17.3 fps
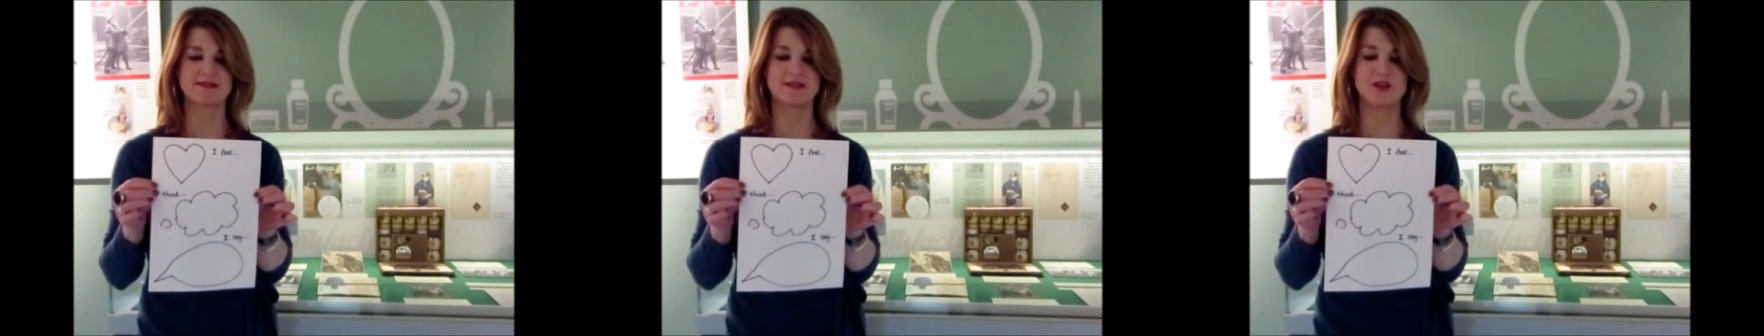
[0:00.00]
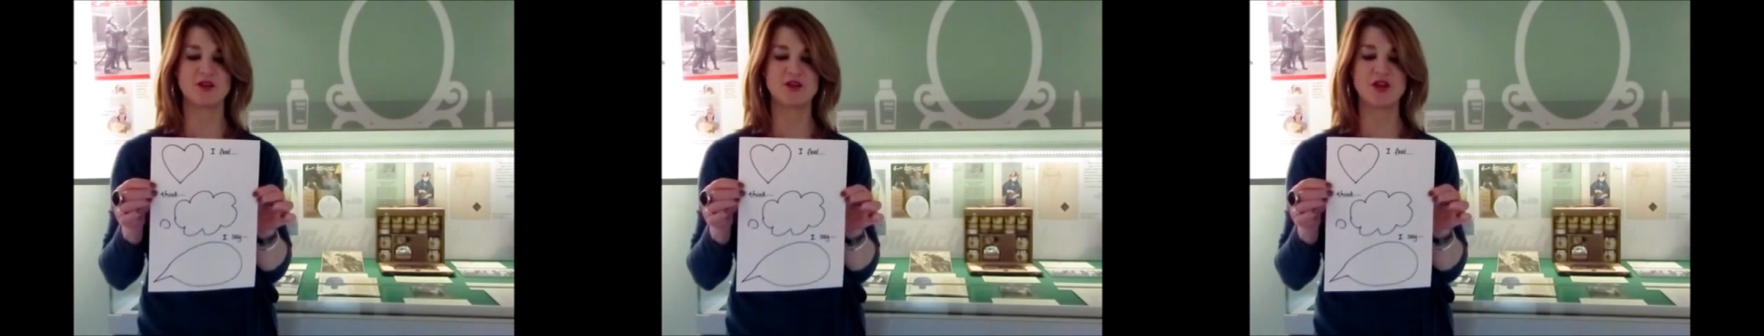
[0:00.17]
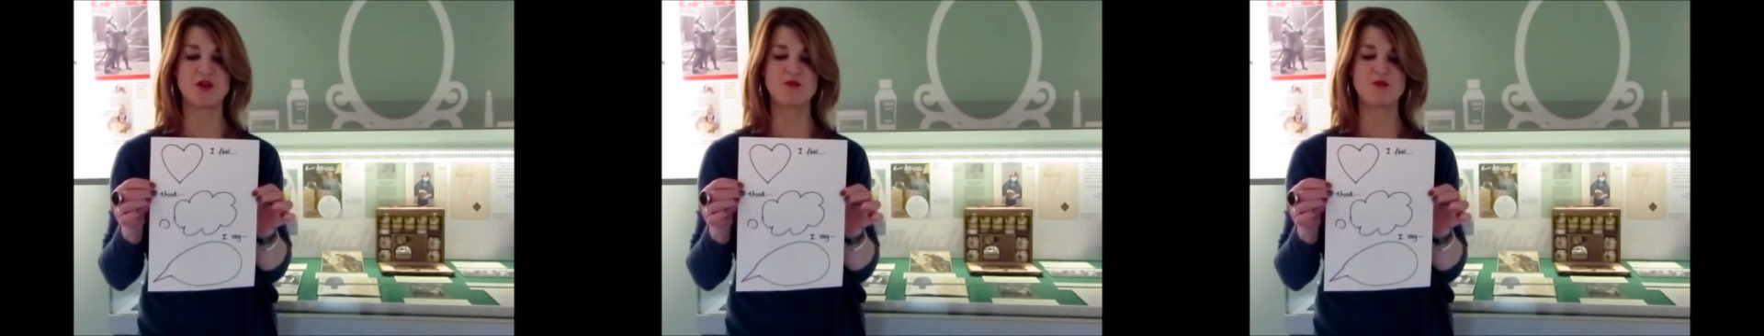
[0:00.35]

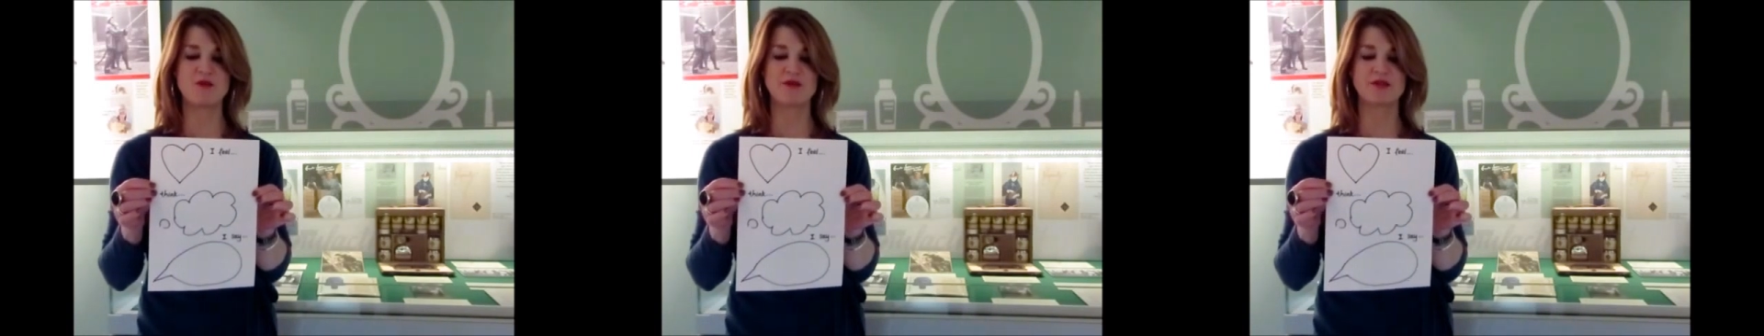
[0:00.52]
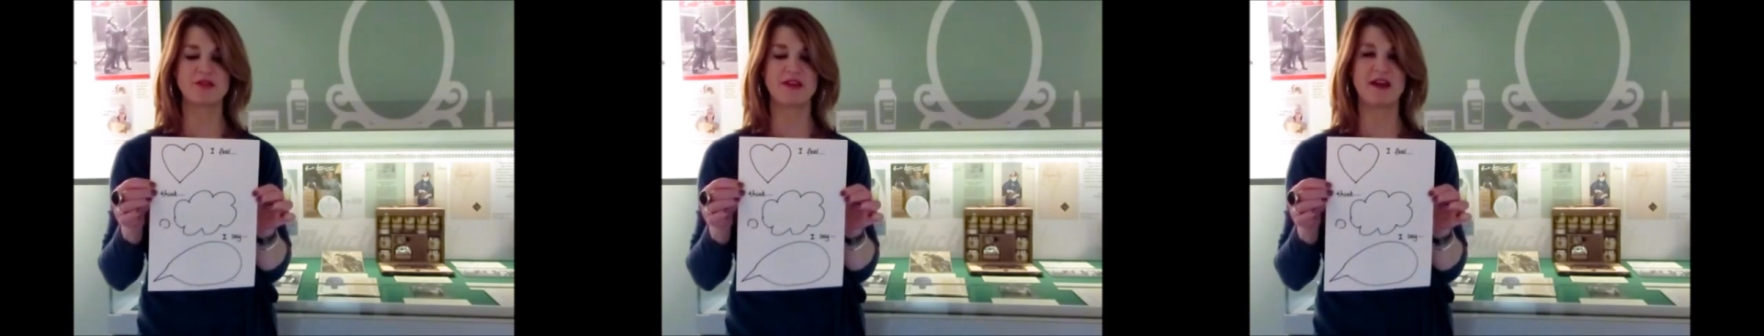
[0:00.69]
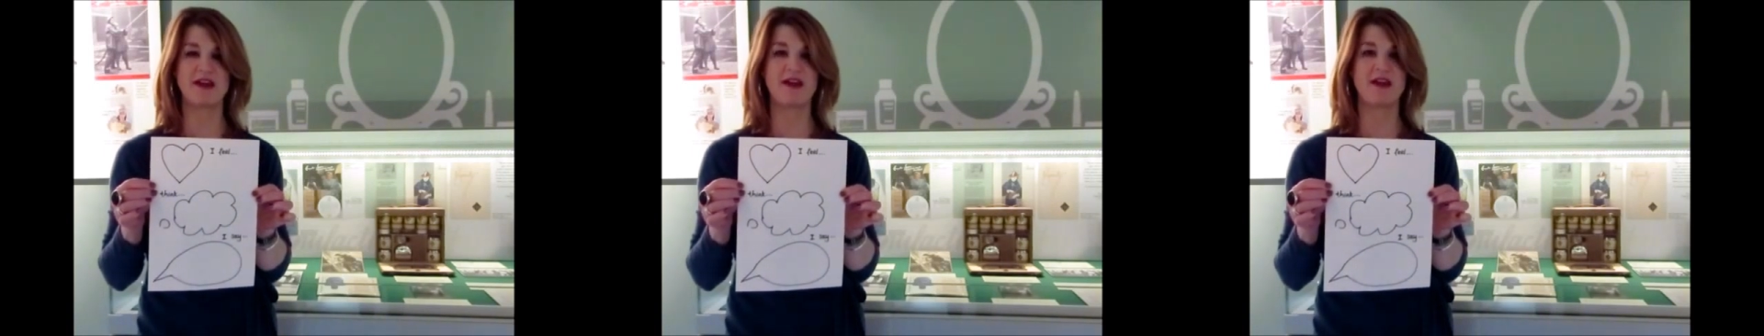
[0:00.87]
You know what
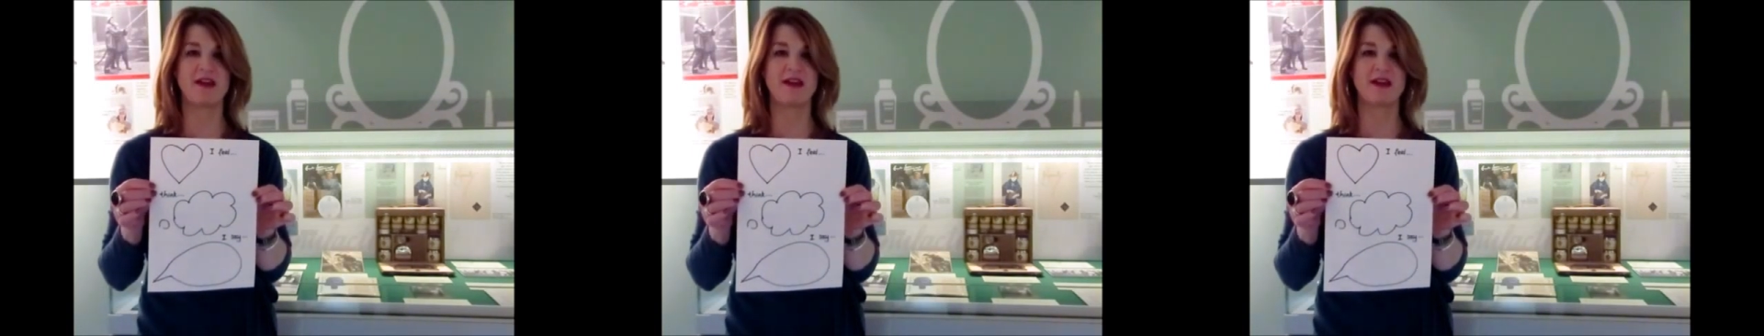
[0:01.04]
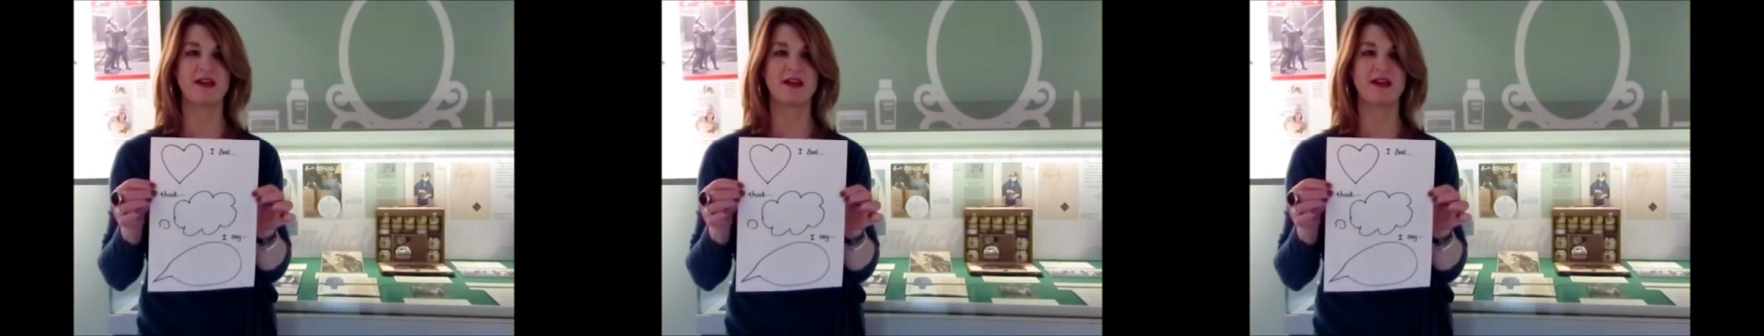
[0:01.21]
they're